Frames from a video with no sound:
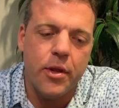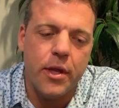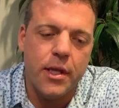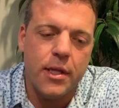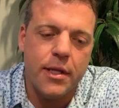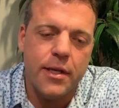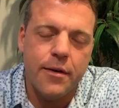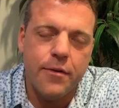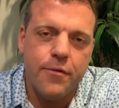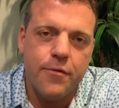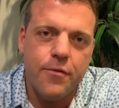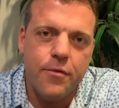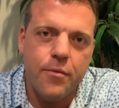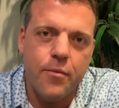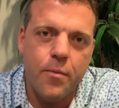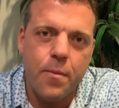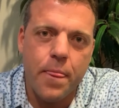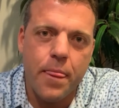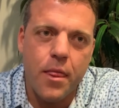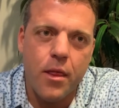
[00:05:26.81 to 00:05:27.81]

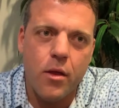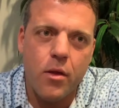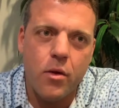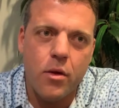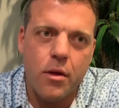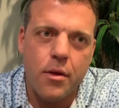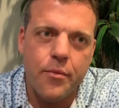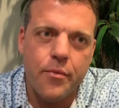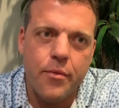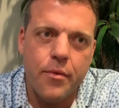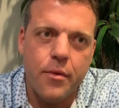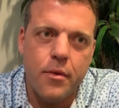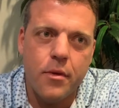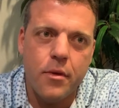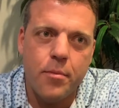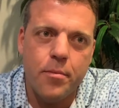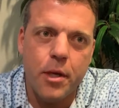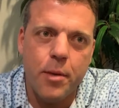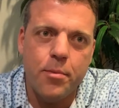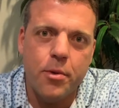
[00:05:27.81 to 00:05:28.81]

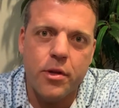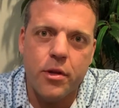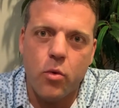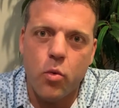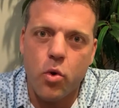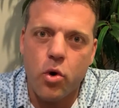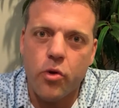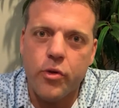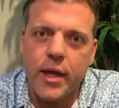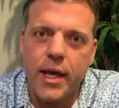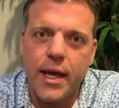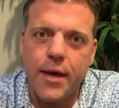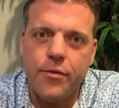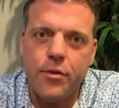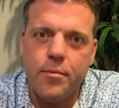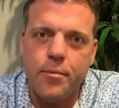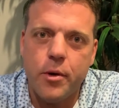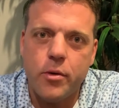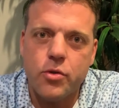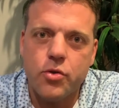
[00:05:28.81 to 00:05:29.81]
in the world that have
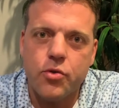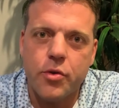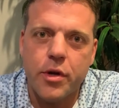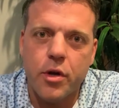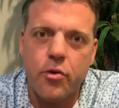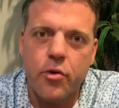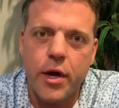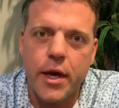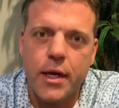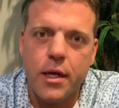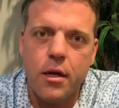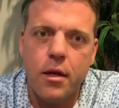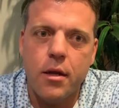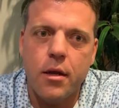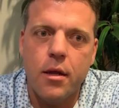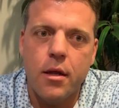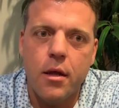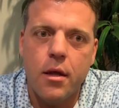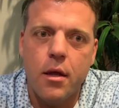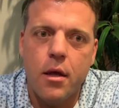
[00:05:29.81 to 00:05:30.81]
the most regret
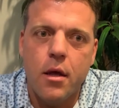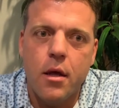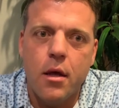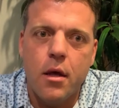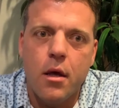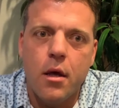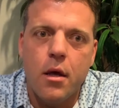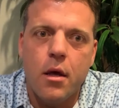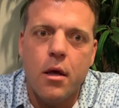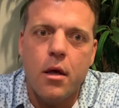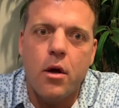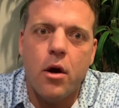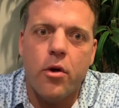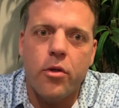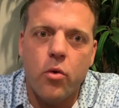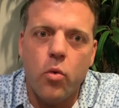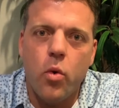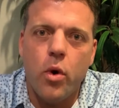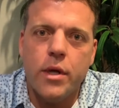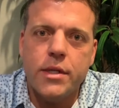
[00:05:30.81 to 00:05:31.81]
are
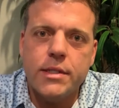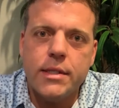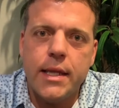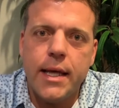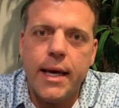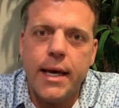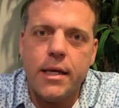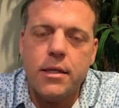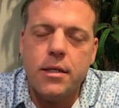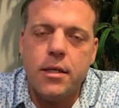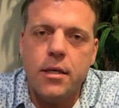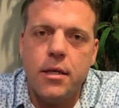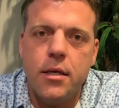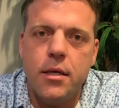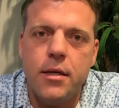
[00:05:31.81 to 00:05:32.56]
the ones that